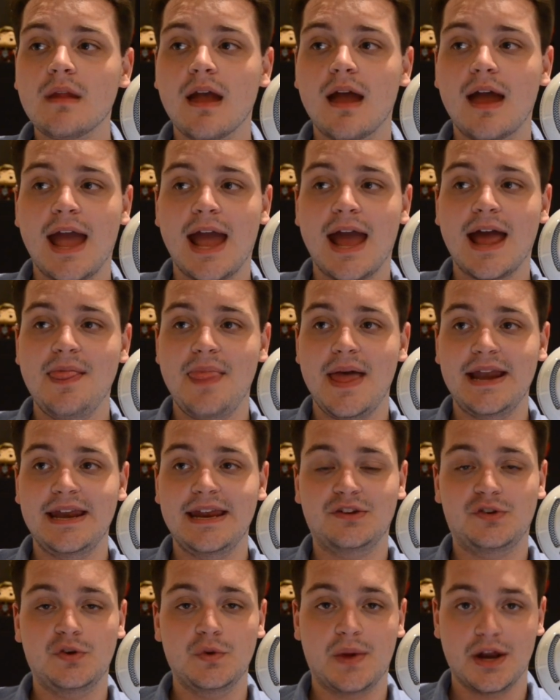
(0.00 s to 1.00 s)
and they
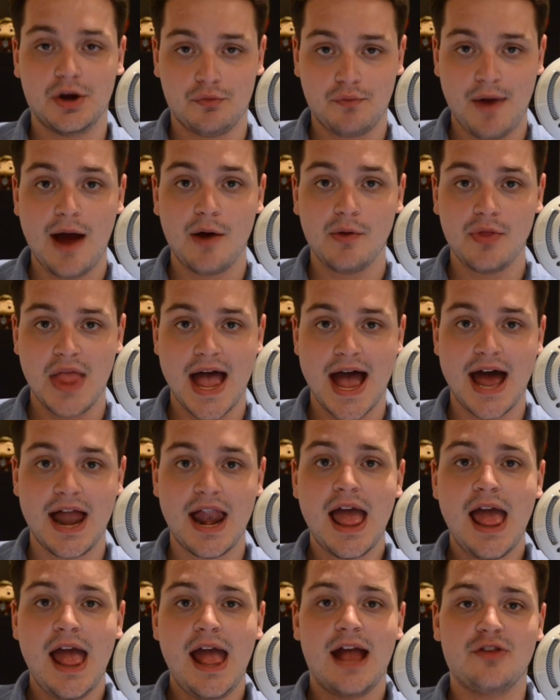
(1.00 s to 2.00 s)
need to get around that.
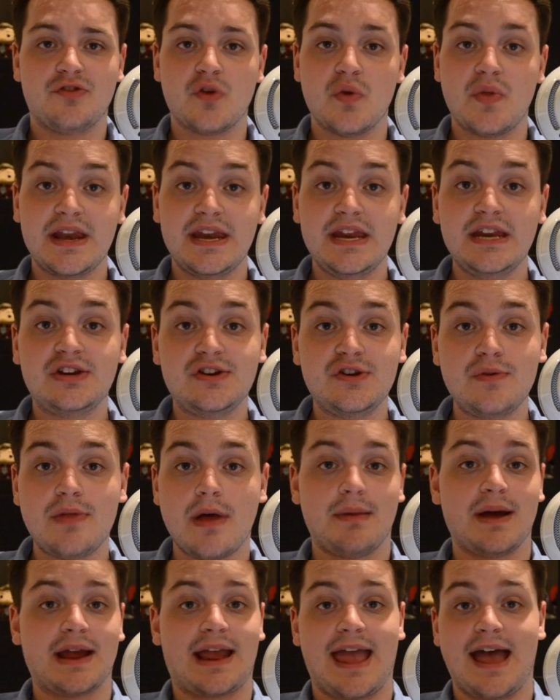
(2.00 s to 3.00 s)
And so they need to do that
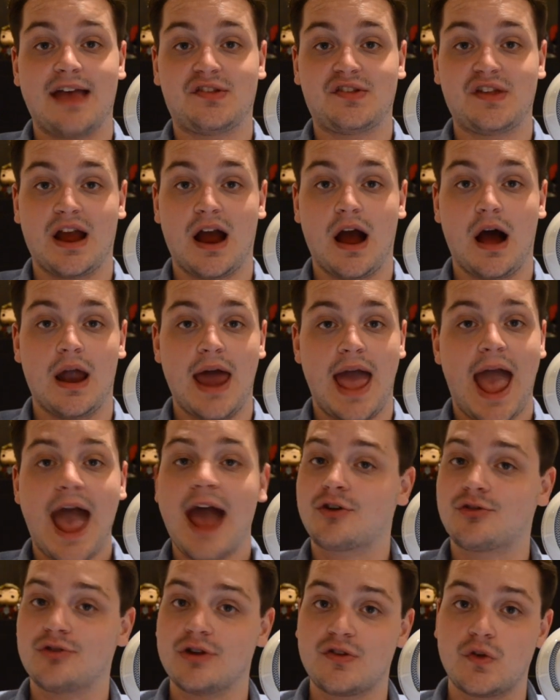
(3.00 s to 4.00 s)
by casting an
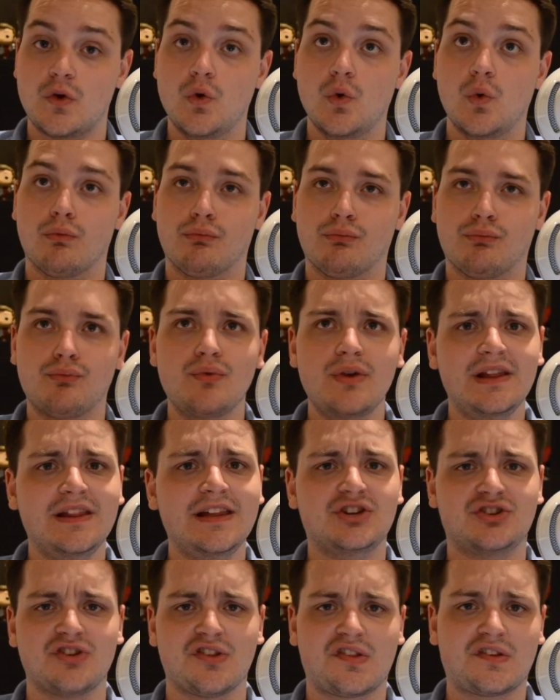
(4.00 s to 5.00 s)
actress who really
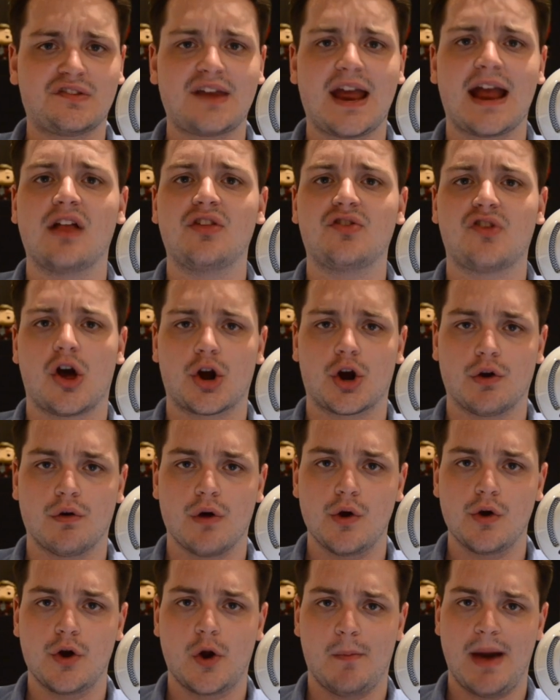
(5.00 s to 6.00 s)
just stands on her
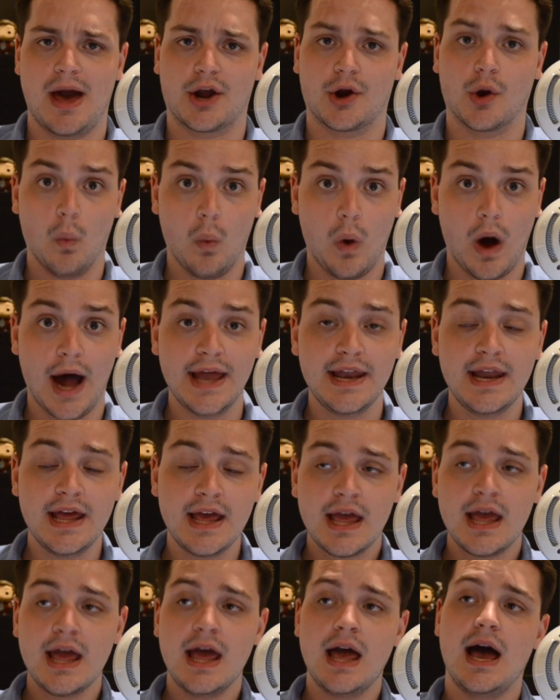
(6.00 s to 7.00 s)
own no matter what.
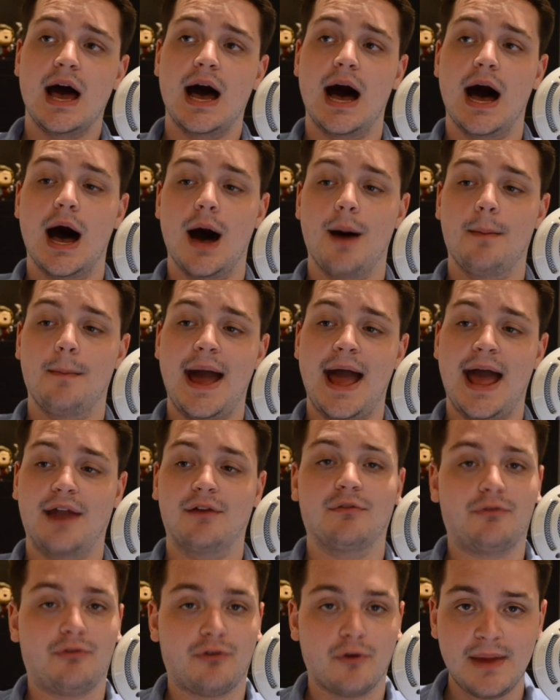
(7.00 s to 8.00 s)
Um,
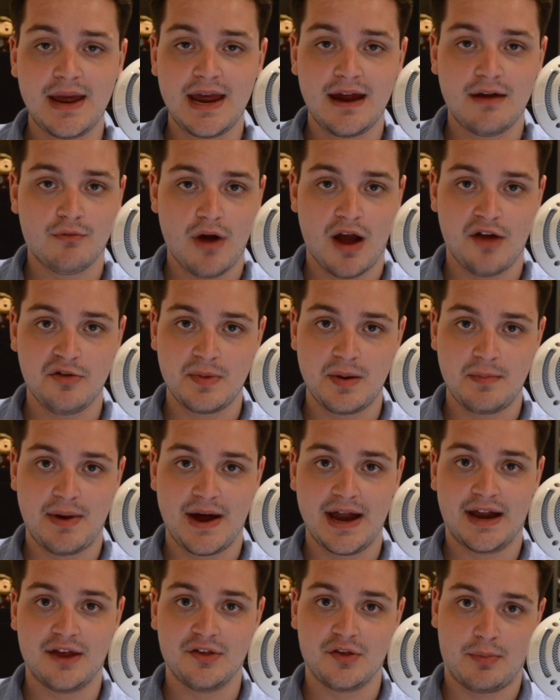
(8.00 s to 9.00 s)
and for me, Rosamund
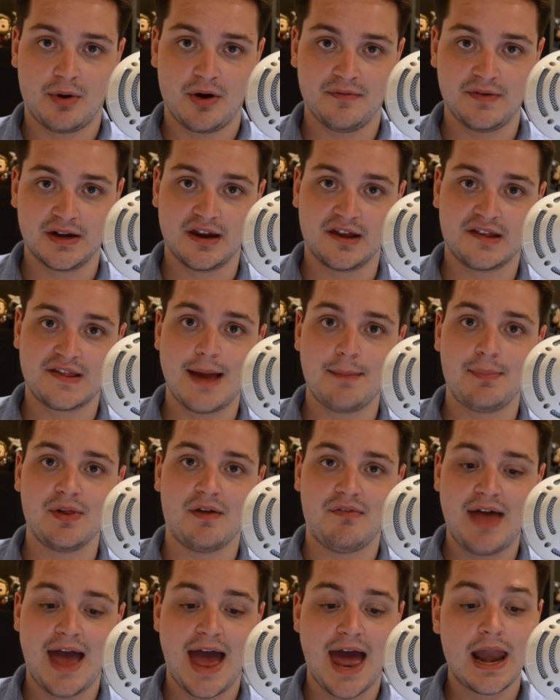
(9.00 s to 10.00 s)
Pike is a perfect example of
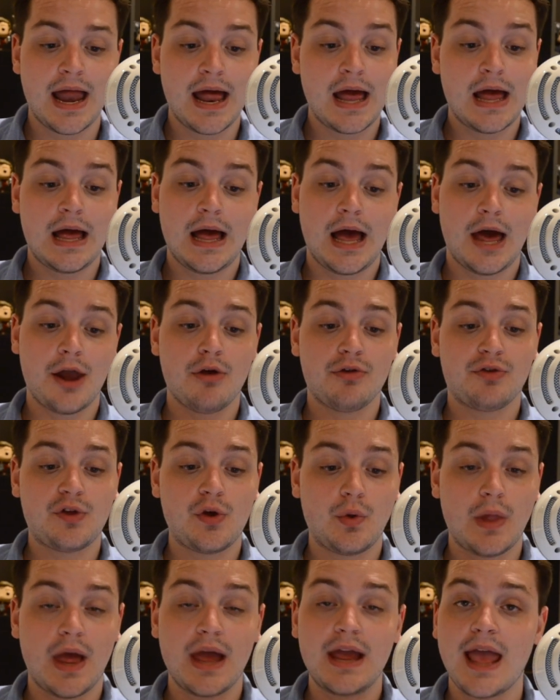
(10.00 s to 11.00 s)
that. I'd also
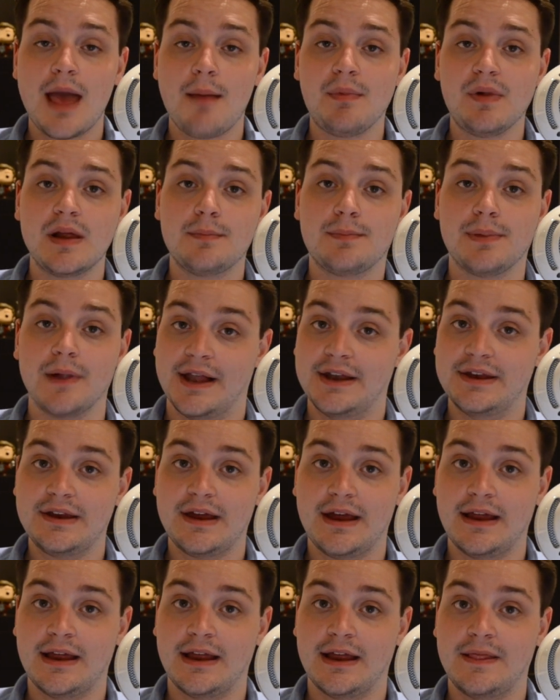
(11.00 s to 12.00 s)
like Emily Blunt
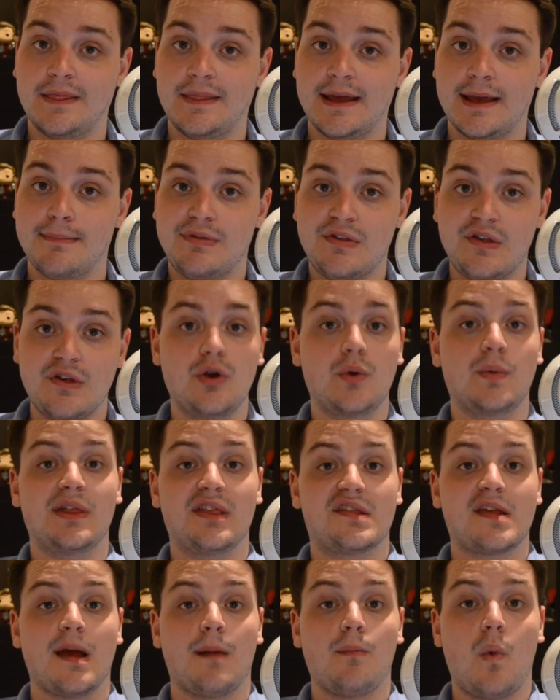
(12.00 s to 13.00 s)
in the MCU in
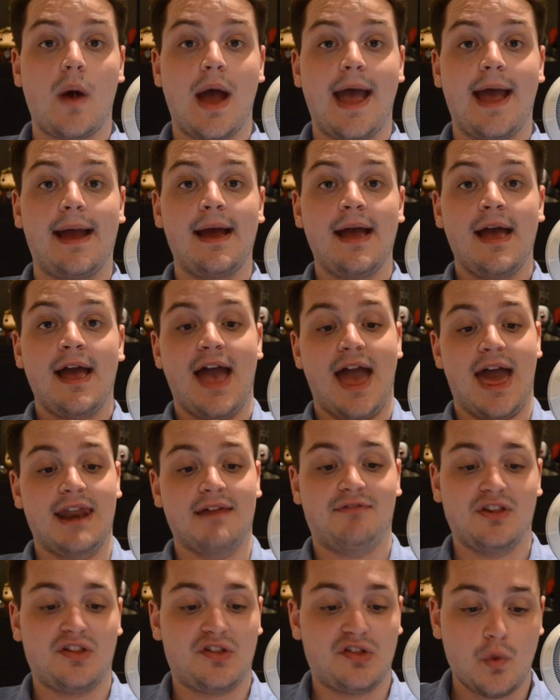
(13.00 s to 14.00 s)
some way, and if
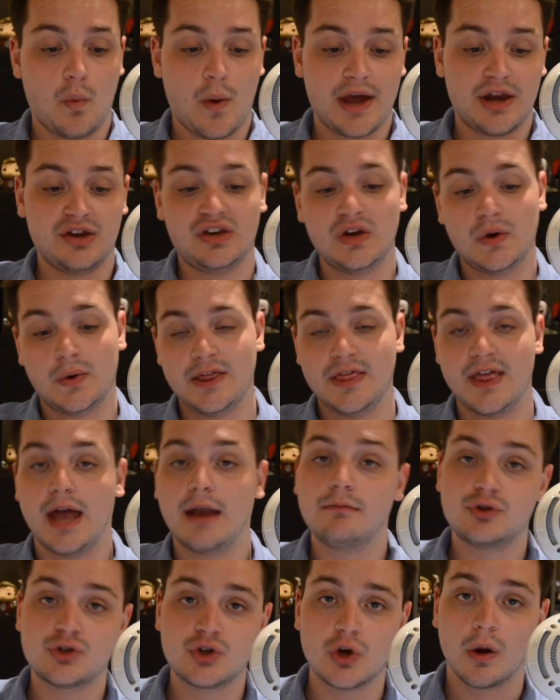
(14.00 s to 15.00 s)
this is a way to do it,
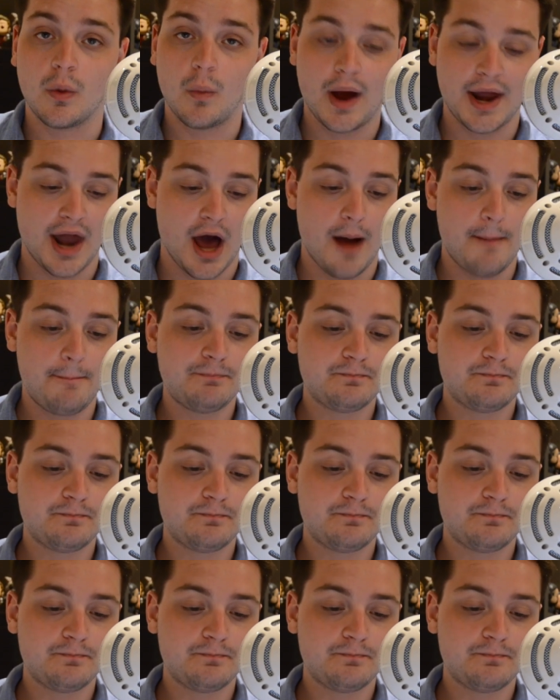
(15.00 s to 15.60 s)
then sure, why not?